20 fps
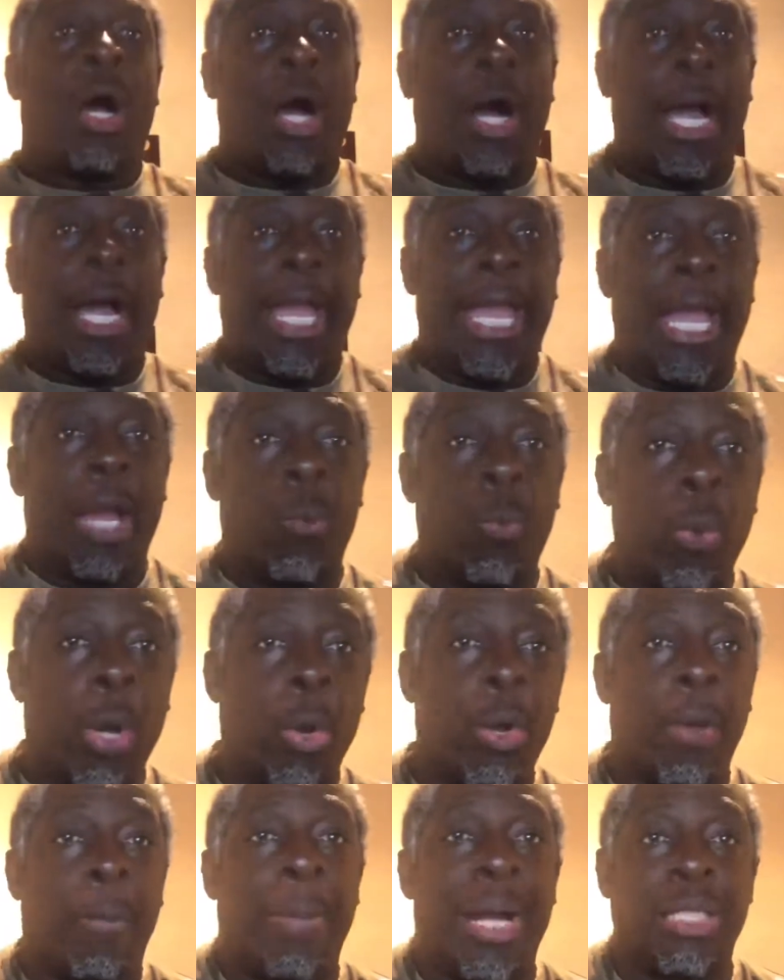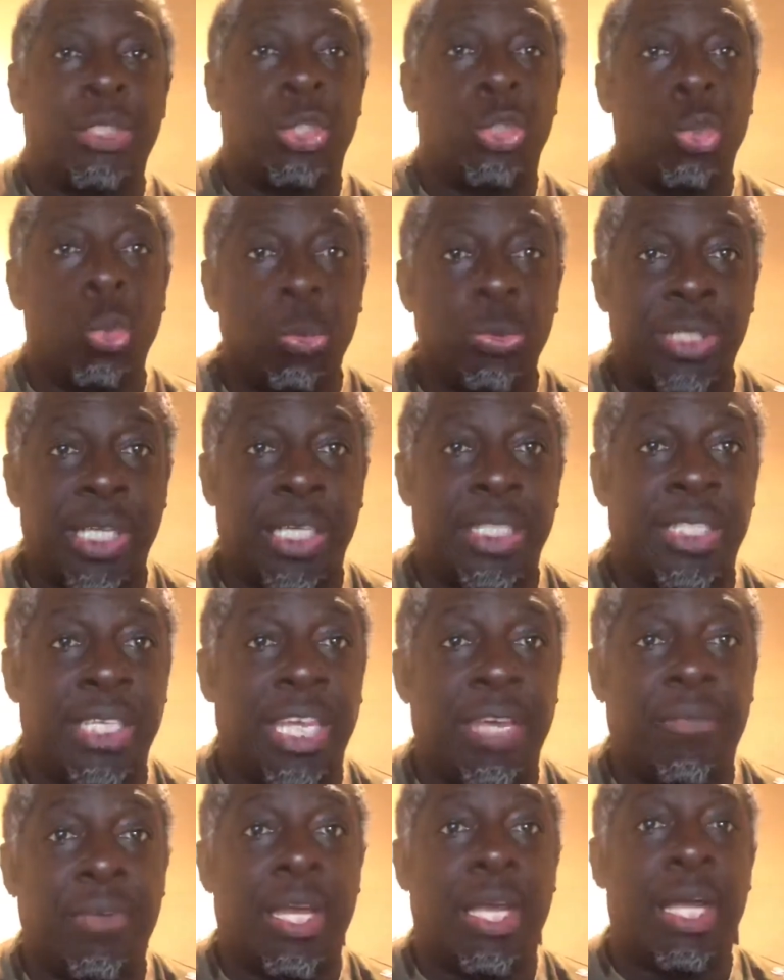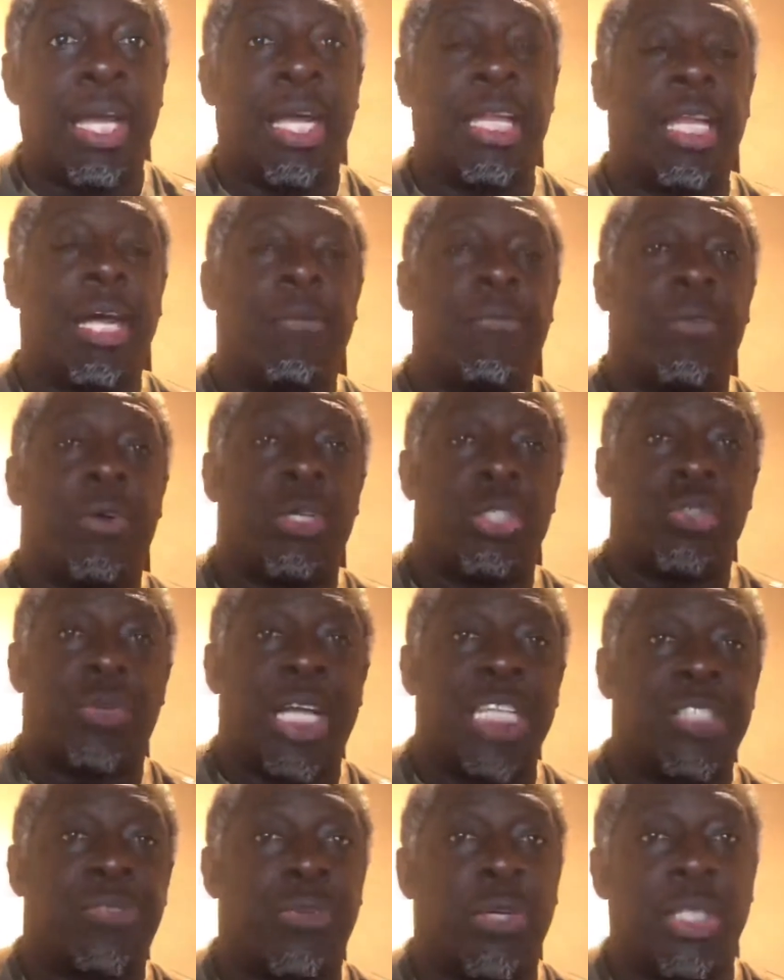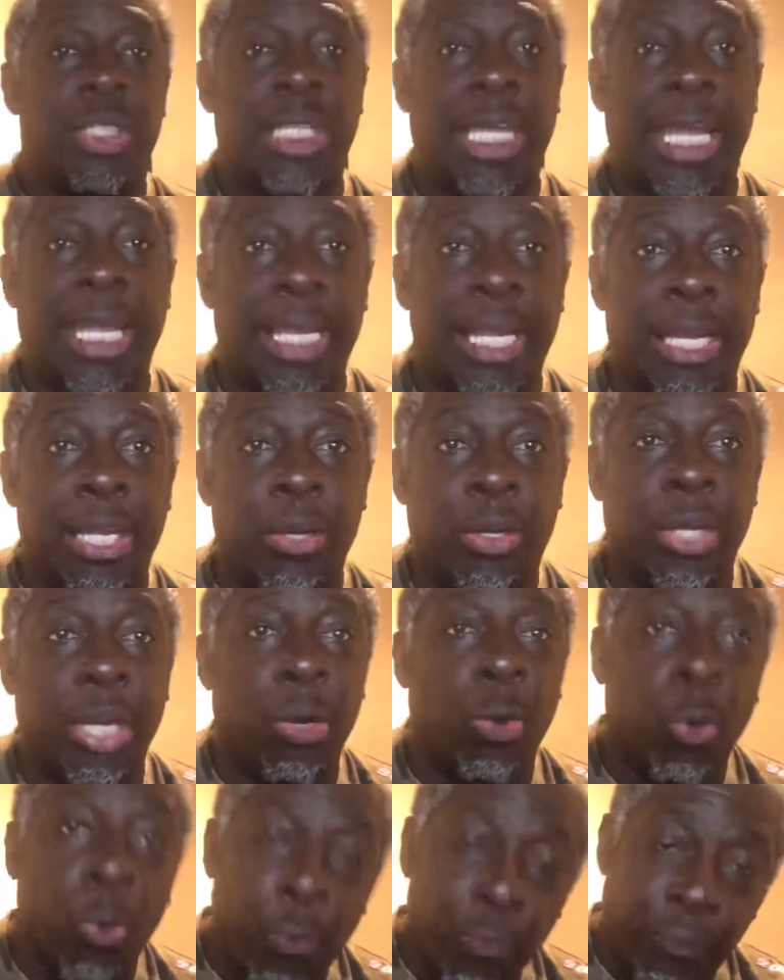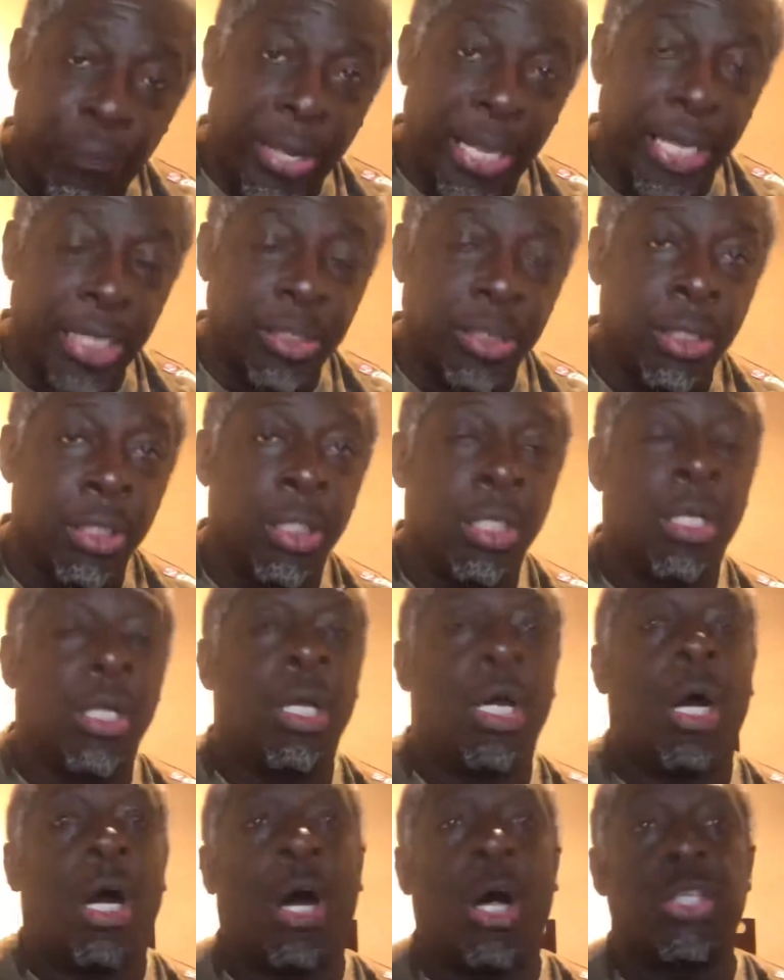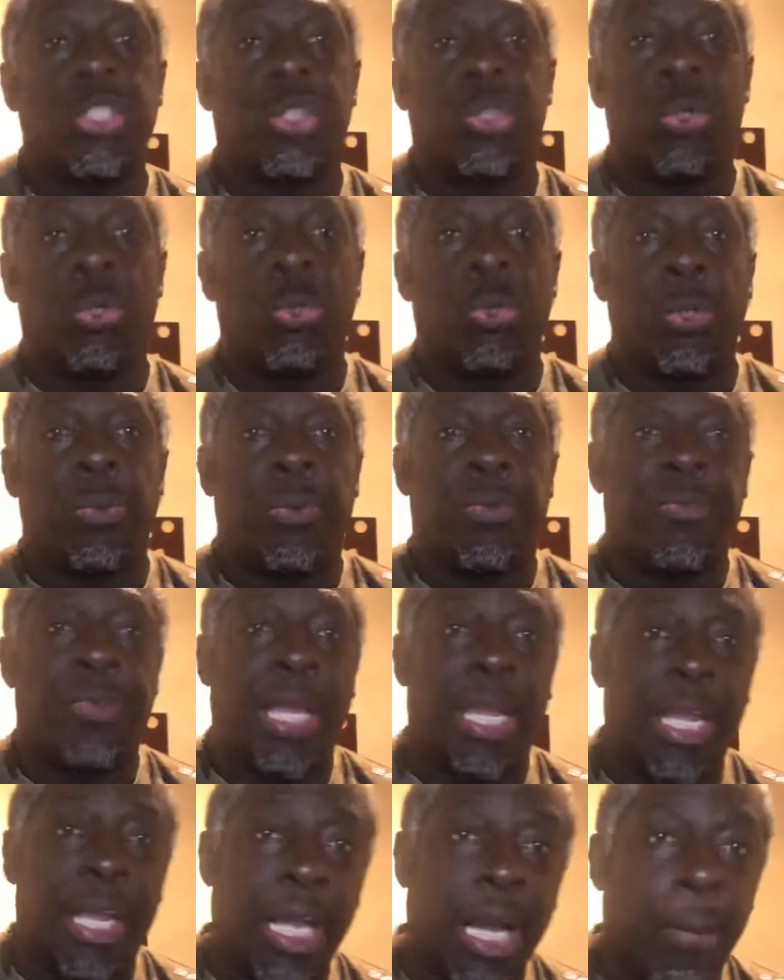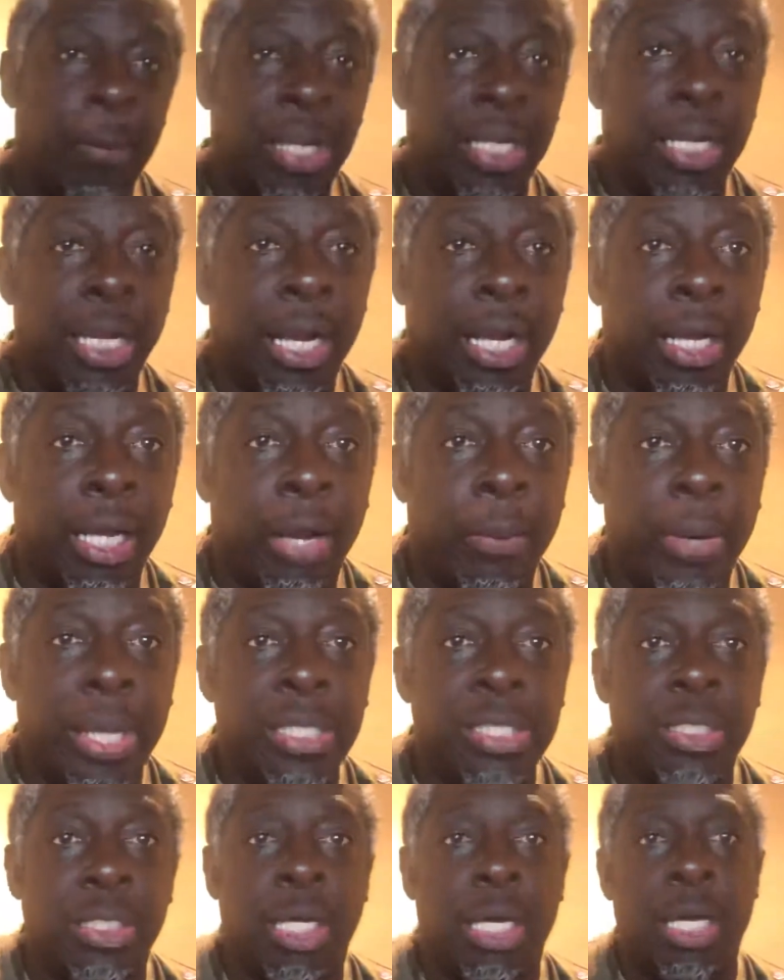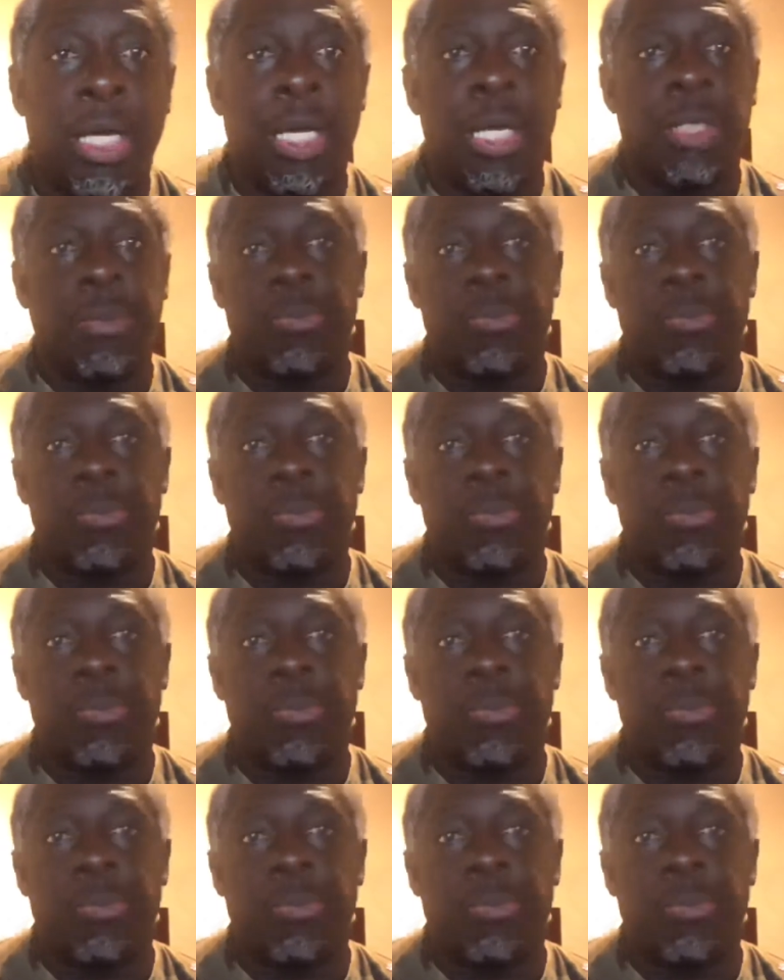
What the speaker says: Hi and welcome back to Normski TV, another transfer daily, looking at all things Arsenal with incoming and outgoings and